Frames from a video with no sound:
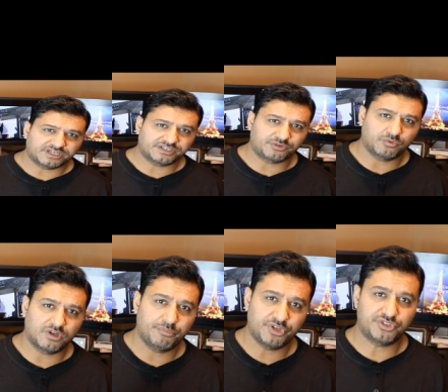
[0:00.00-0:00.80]
that you
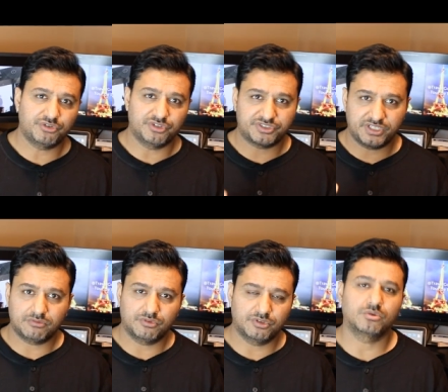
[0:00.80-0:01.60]
want to make sure your
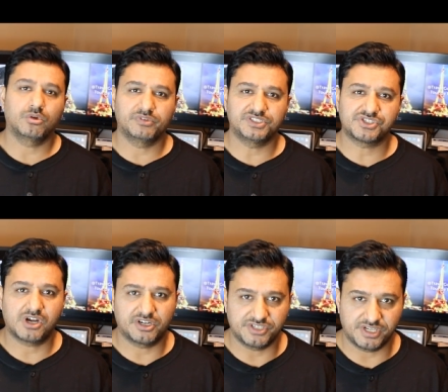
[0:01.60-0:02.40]
cell phone is always
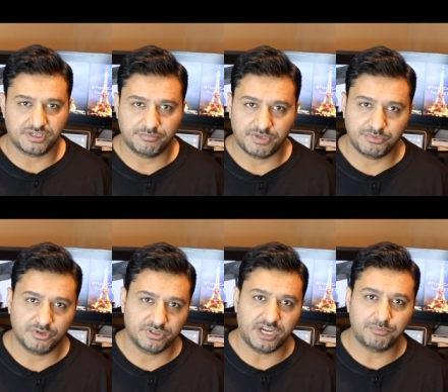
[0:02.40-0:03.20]
charging. Maybe
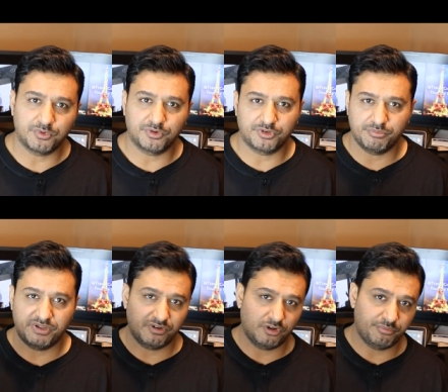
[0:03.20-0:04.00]
on the airport, you
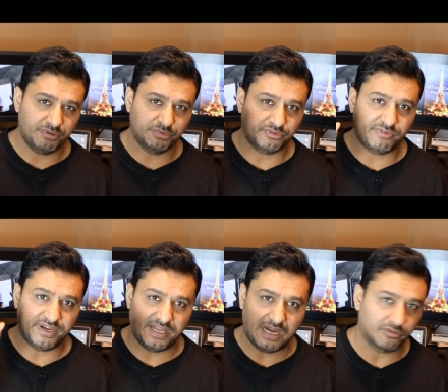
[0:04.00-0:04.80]
may not be able to
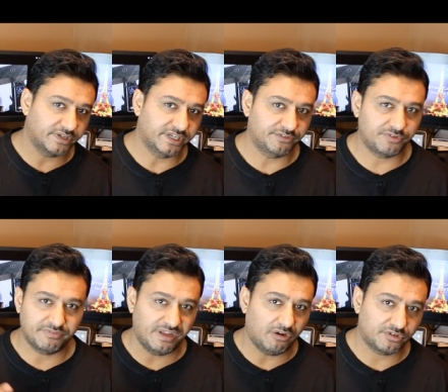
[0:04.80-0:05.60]
find an outlet. If you
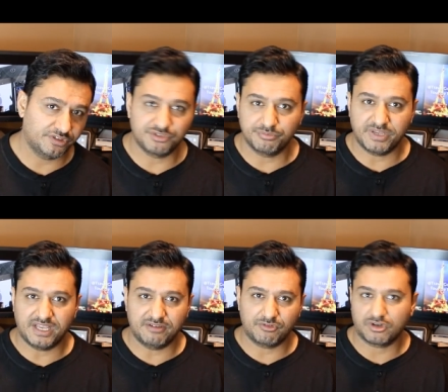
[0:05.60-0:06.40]
have an outlet, you may
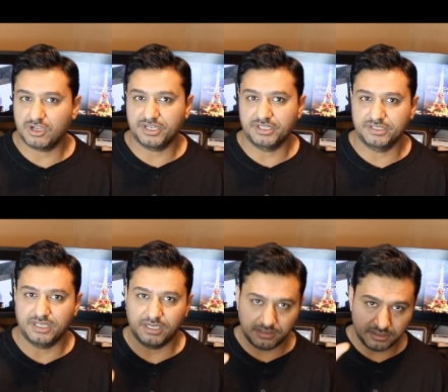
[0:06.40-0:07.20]
have forgotten
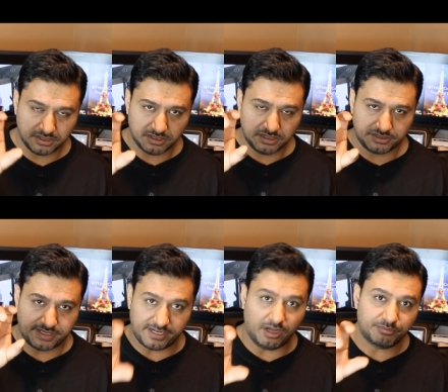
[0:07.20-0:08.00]
the
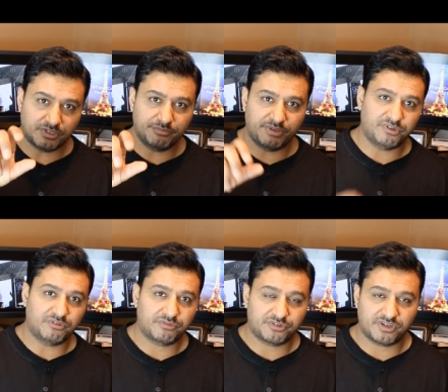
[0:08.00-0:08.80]
adapter. Maybe
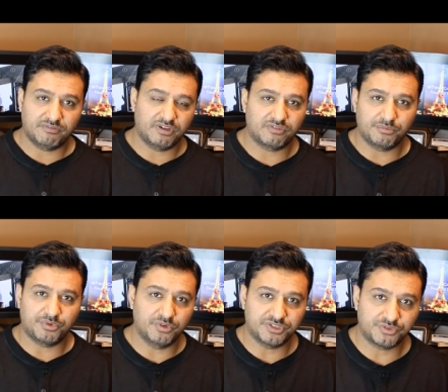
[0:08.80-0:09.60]
you're traveling from
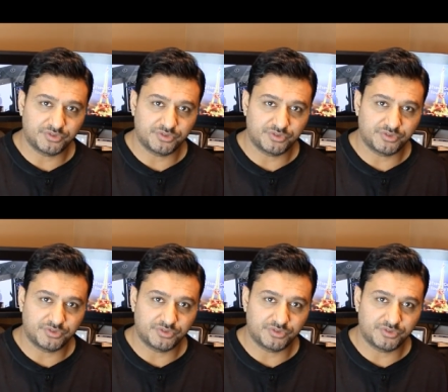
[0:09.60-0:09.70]
US to